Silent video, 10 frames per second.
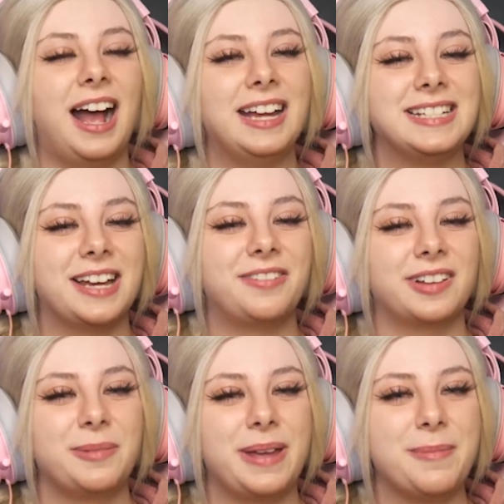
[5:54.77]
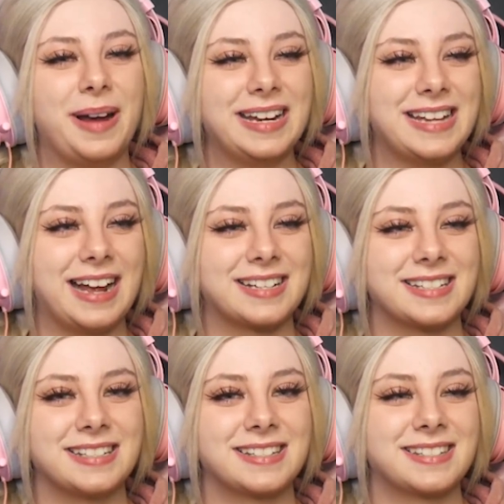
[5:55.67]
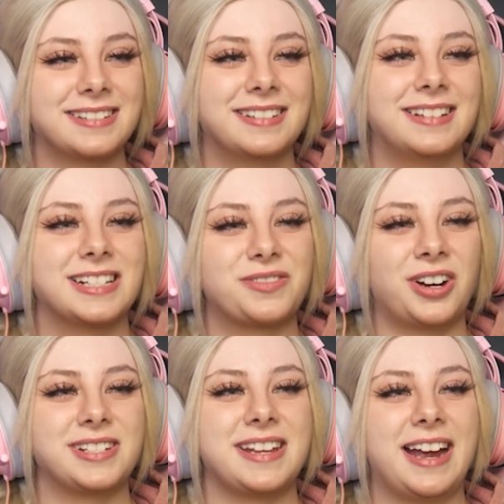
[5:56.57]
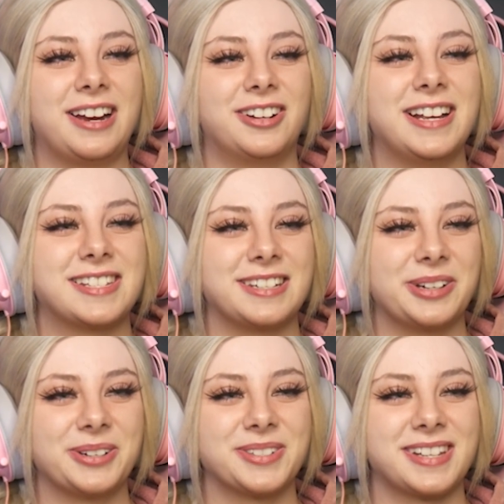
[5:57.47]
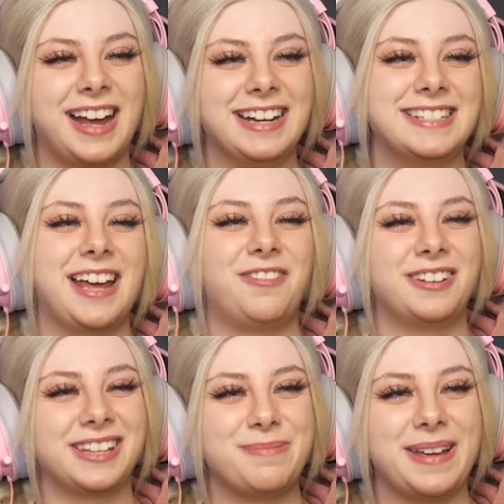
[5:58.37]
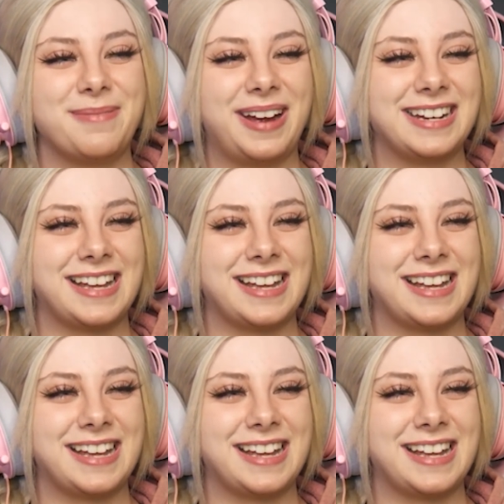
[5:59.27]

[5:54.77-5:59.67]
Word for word: I definitely pay my taxes. As far as the IRS knows, I definitely pay my